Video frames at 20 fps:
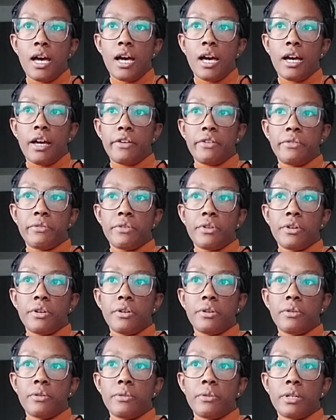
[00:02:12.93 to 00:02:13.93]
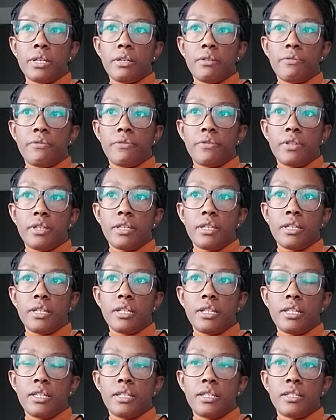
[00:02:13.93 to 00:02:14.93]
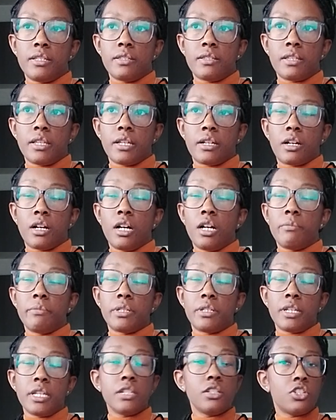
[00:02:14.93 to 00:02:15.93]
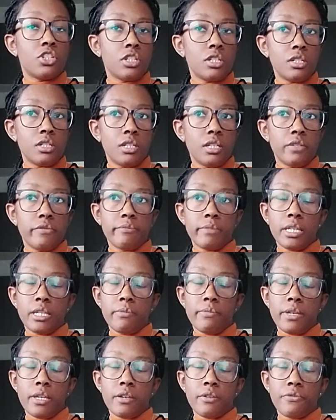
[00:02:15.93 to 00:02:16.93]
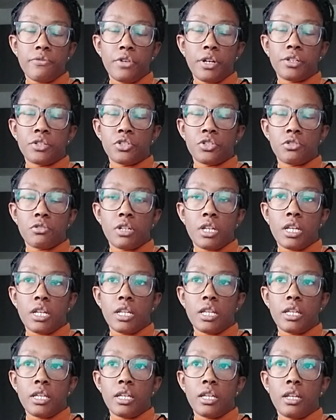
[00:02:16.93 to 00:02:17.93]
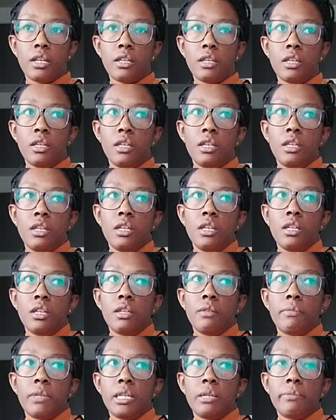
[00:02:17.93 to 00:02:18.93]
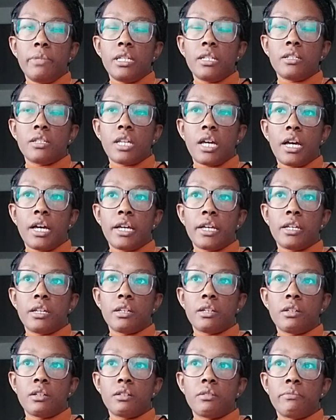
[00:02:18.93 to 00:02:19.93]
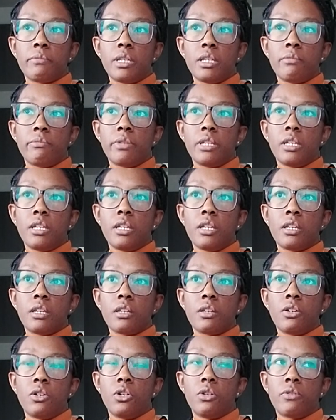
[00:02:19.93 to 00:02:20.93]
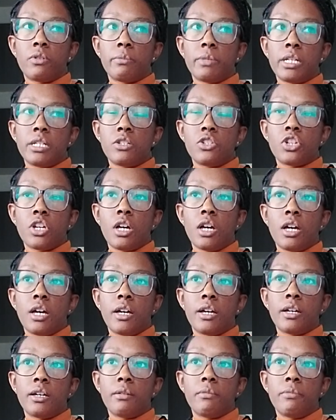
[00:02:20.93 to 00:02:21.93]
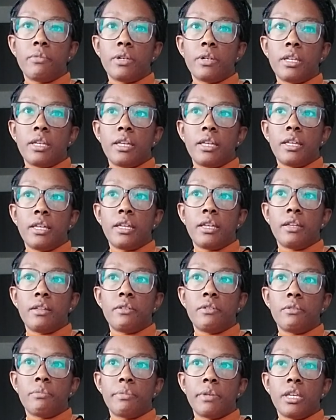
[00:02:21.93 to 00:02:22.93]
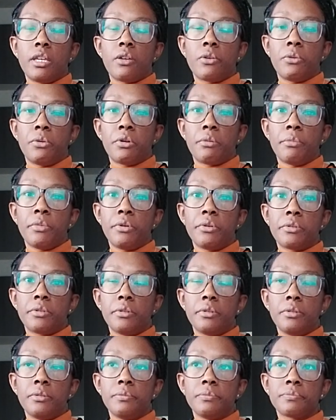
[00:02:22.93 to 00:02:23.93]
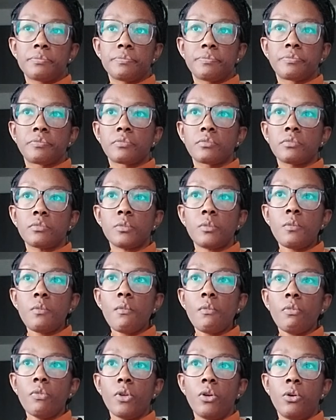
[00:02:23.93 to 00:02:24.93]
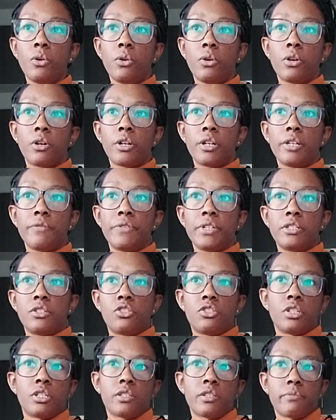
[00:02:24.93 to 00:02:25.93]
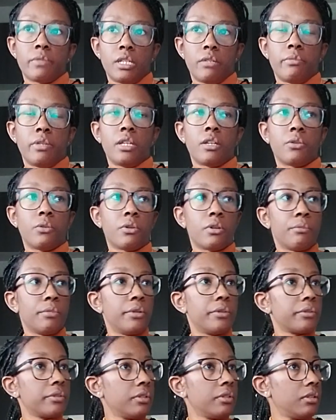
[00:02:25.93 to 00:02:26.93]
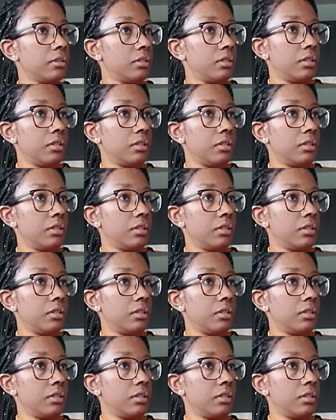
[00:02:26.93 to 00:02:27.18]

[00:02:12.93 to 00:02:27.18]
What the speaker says: I don't know if it is a combination of me being frustrated, me being tired, me being over my job and being hormonal, or if it's just me being hormonal.